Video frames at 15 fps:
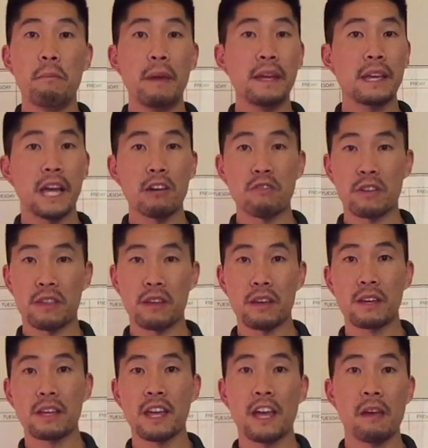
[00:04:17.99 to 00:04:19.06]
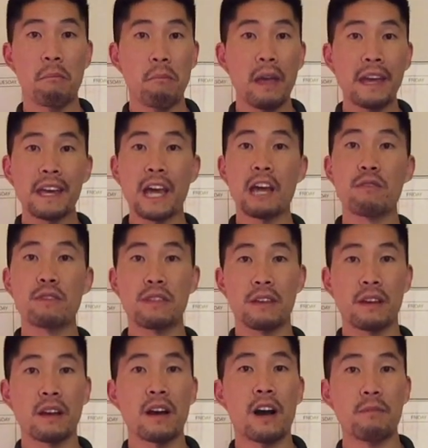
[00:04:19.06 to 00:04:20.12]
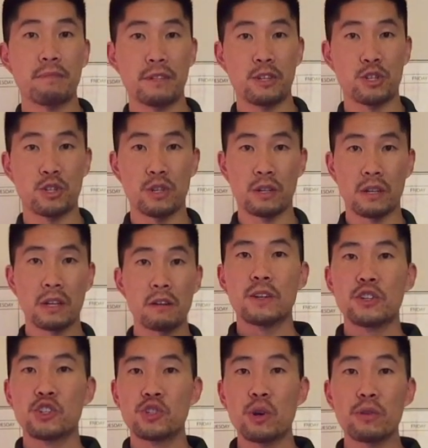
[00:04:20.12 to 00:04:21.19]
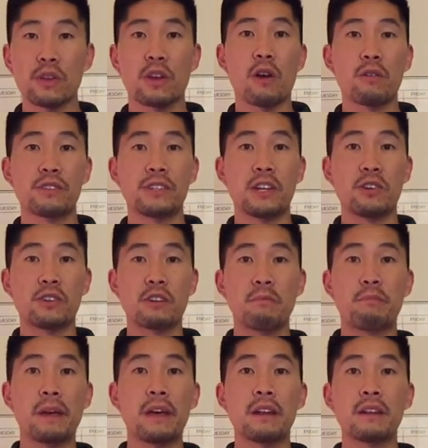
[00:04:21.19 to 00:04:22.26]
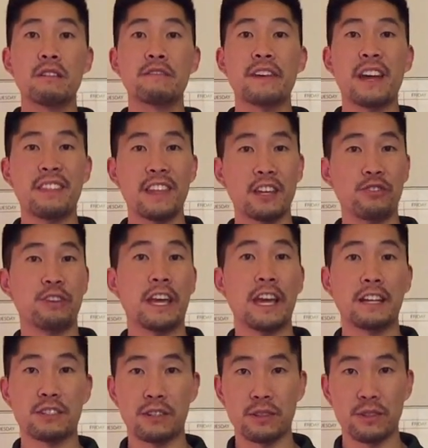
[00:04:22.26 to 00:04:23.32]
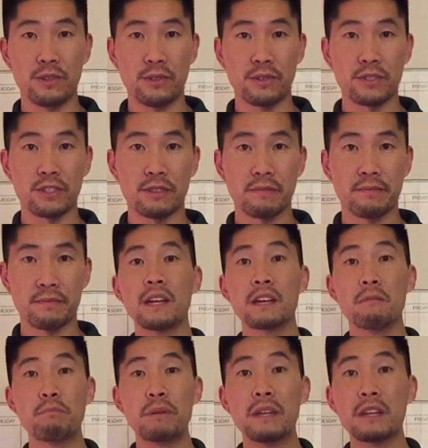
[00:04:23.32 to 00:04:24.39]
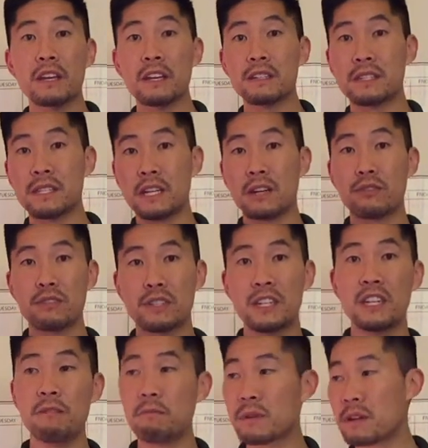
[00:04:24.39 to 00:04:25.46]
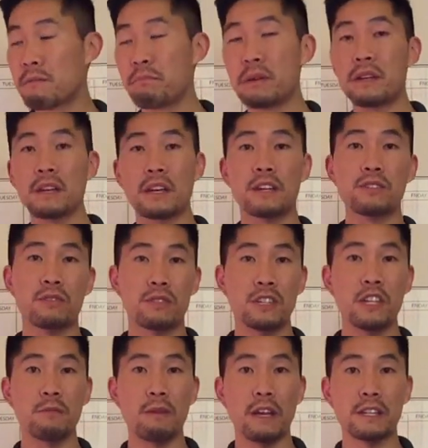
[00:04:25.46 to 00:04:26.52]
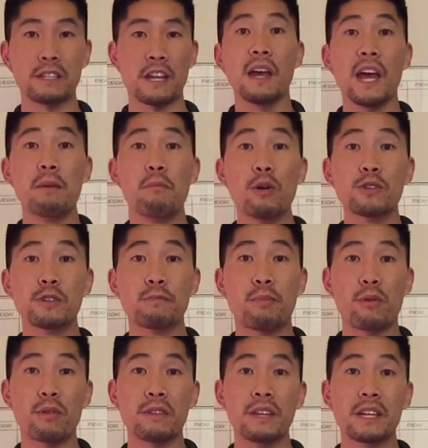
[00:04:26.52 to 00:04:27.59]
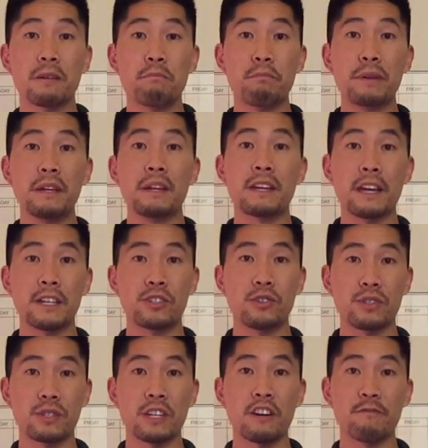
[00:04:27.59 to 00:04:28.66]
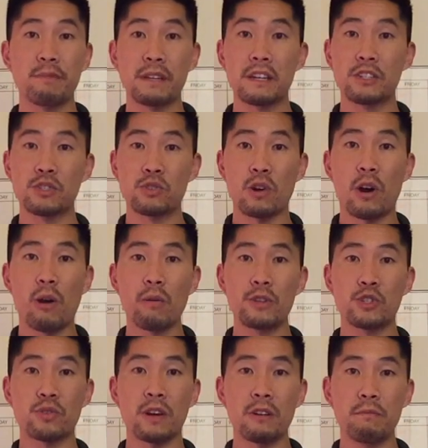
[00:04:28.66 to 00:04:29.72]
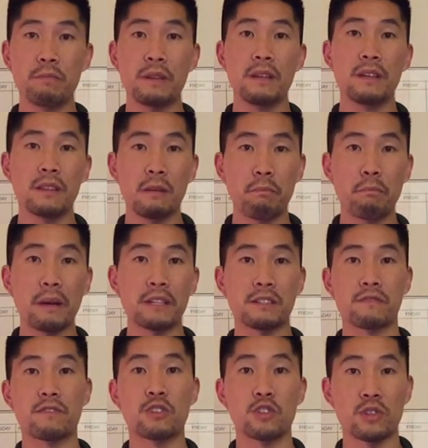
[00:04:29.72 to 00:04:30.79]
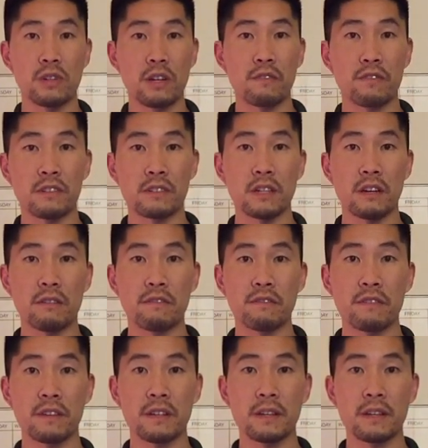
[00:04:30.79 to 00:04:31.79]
Make everything a game. Make everything a competition. Show the coach that you're competitive and that you hate to lose. Compete against the other team, compete against your teammates, and most importantly, compete against yourself, because you're always trying to be the best version of yourself.